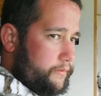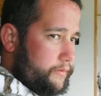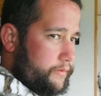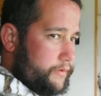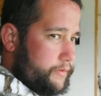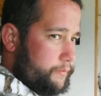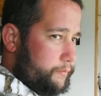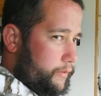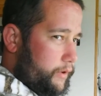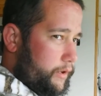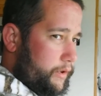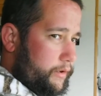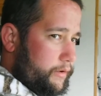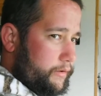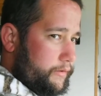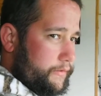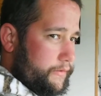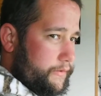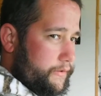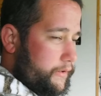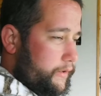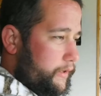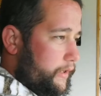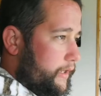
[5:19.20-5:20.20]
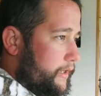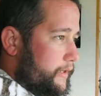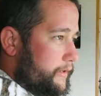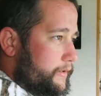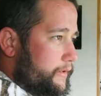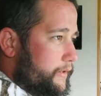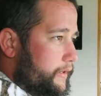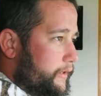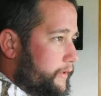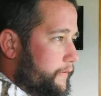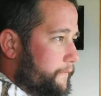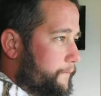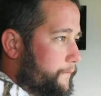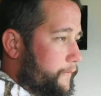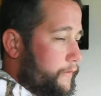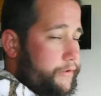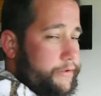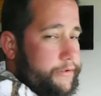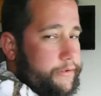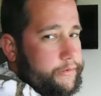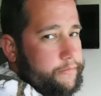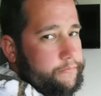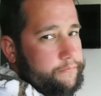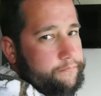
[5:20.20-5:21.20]
tomorrow's the last day of
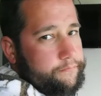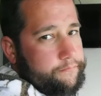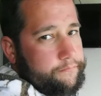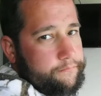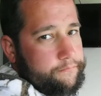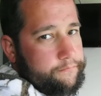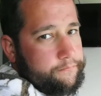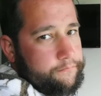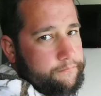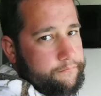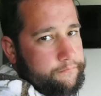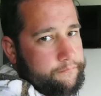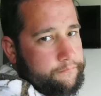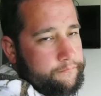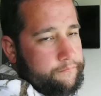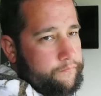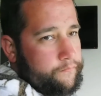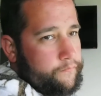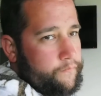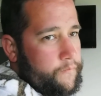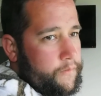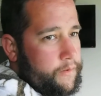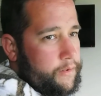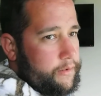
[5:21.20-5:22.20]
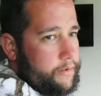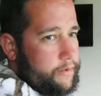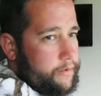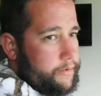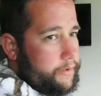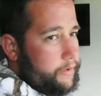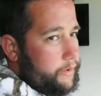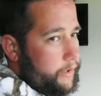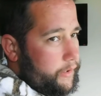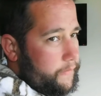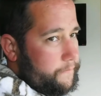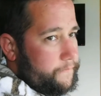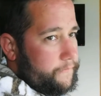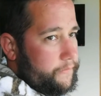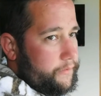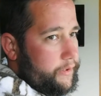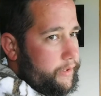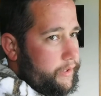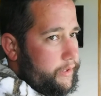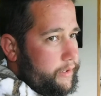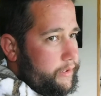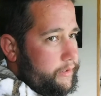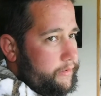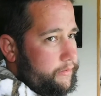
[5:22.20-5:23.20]
fishing. And then after
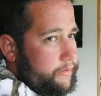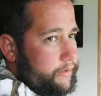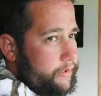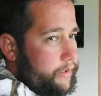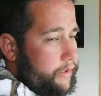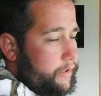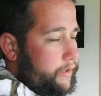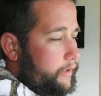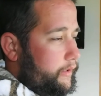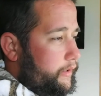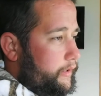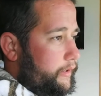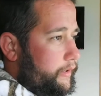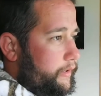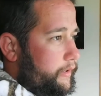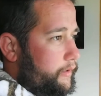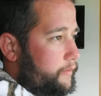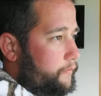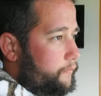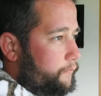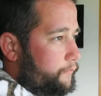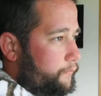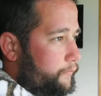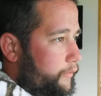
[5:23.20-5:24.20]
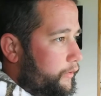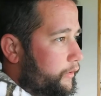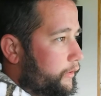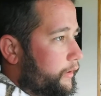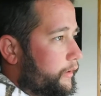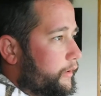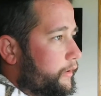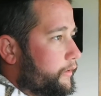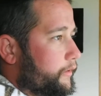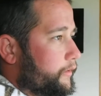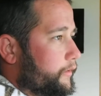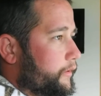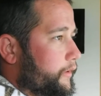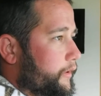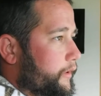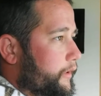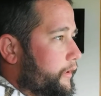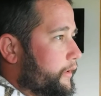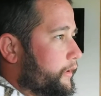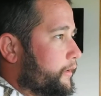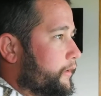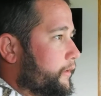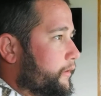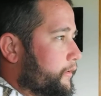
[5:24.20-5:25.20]
that, gotta get up really
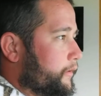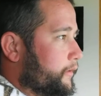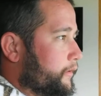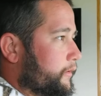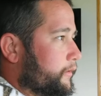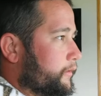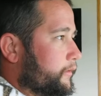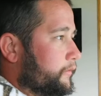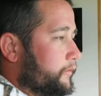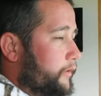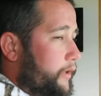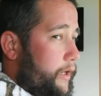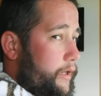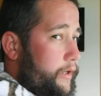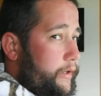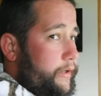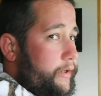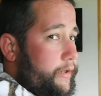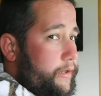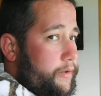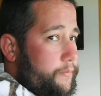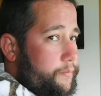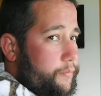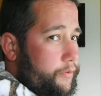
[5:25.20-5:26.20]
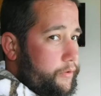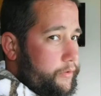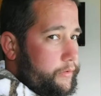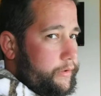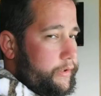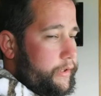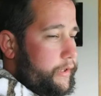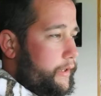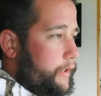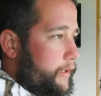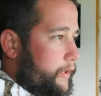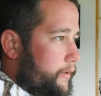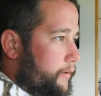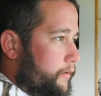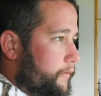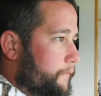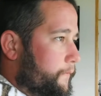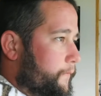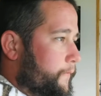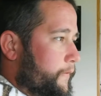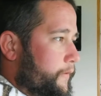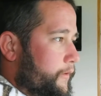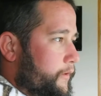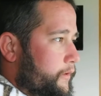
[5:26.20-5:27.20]
early. Gotta get up early
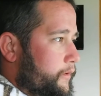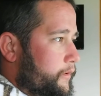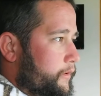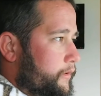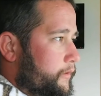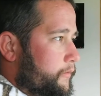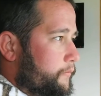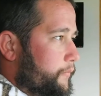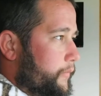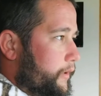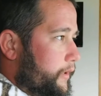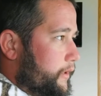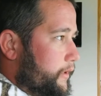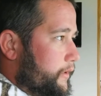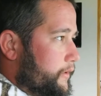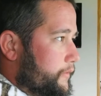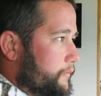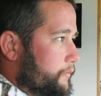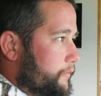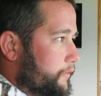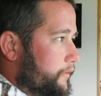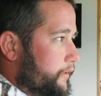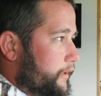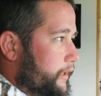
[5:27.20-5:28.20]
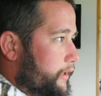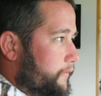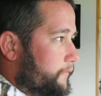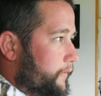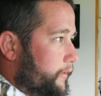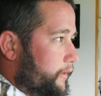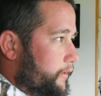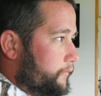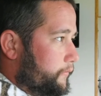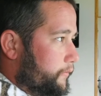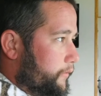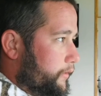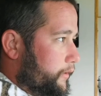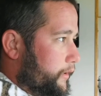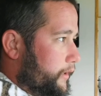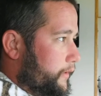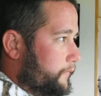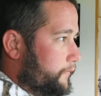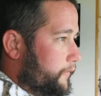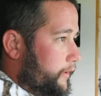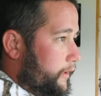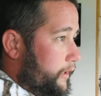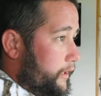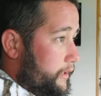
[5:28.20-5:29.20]
enough because we're leaving. We're
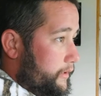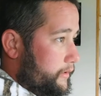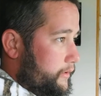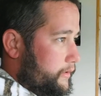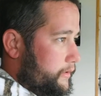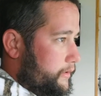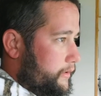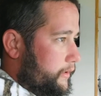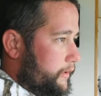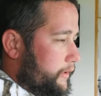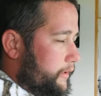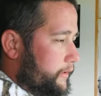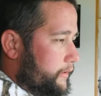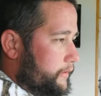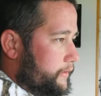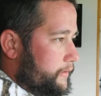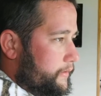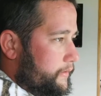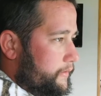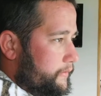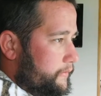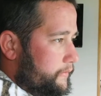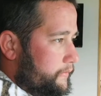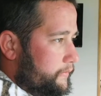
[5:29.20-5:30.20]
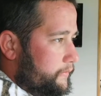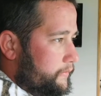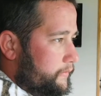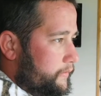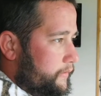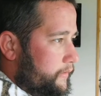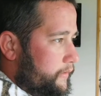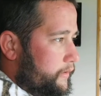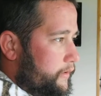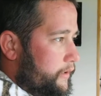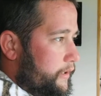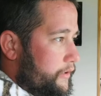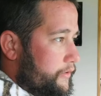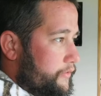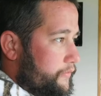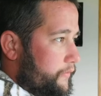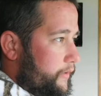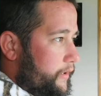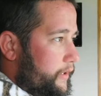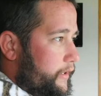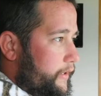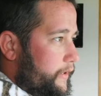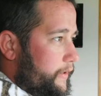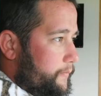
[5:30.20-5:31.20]
leaving at six. So
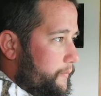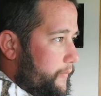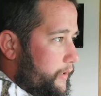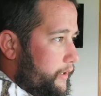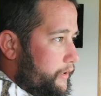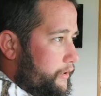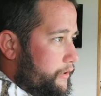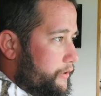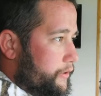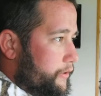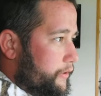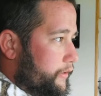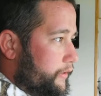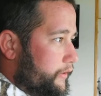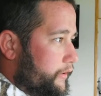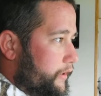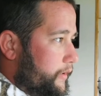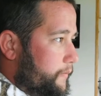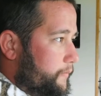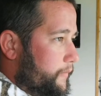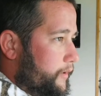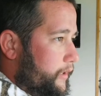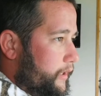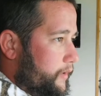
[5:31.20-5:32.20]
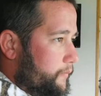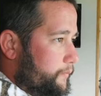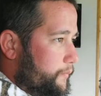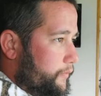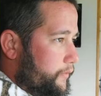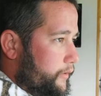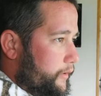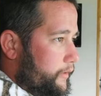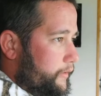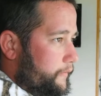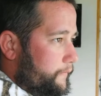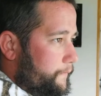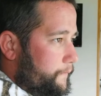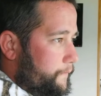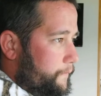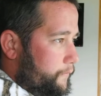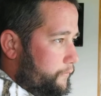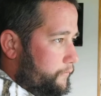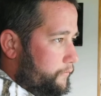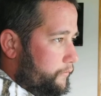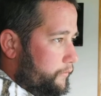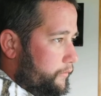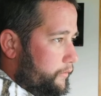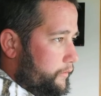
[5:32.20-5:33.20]
I need to make sure I'm up around
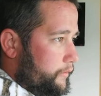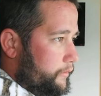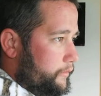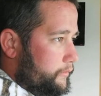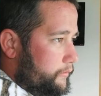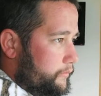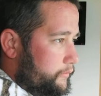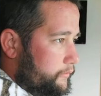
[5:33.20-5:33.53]
4